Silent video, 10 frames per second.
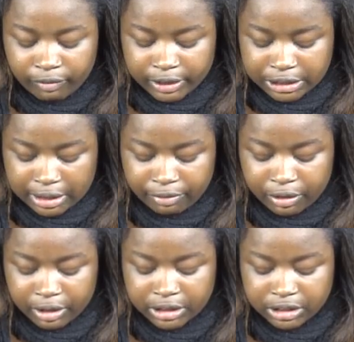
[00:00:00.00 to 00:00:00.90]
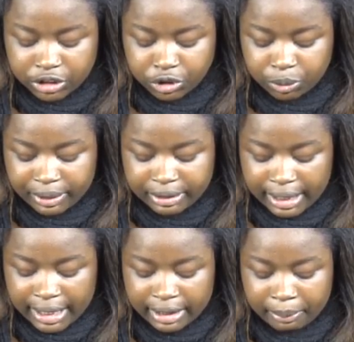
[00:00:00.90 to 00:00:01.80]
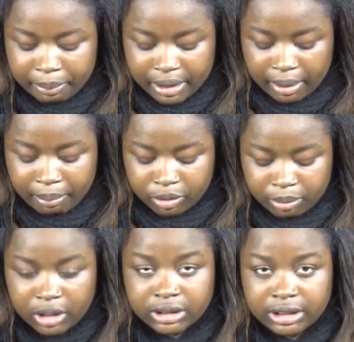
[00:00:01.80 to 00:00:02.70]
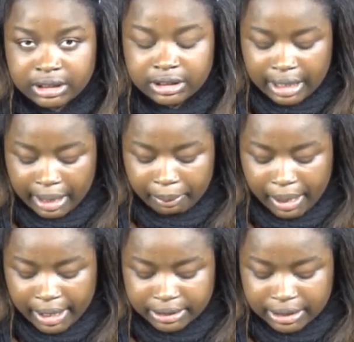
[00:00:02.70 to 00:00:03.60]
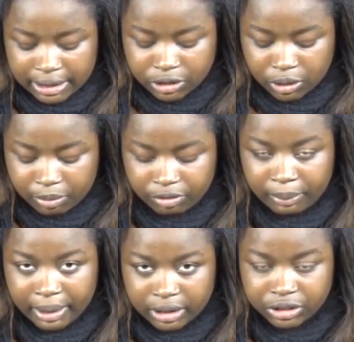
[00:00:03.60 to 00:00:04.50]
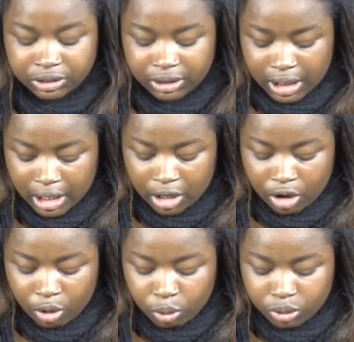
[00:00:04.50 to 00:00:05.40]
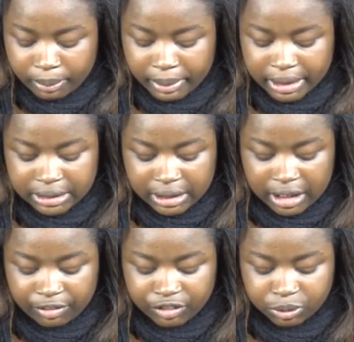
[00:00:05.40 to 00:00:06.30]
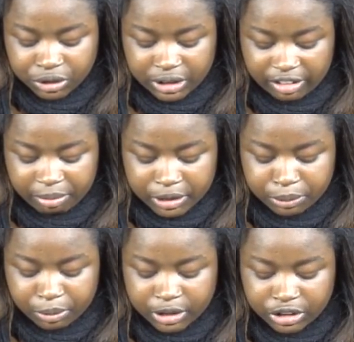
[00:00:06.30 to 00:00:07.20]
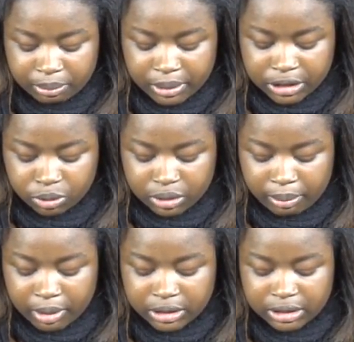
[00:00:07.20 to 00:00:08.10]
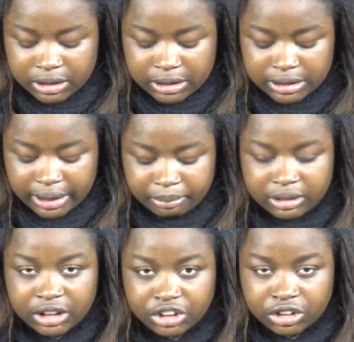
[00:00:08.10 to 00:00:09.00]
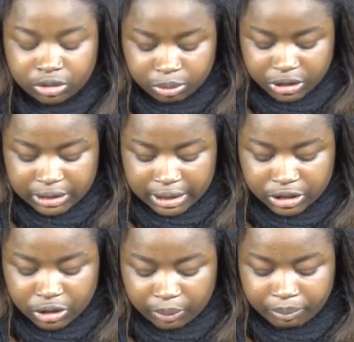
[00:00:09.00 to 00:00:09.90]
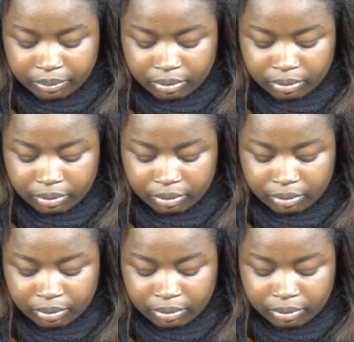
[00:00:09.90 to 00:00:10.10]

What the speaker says: convention I followed is ensuring that I had a big and bold masthead that I placed at the top of the page. All the magazine covers which gave me inspiration placed all their mastheads in the same section, which is at the top.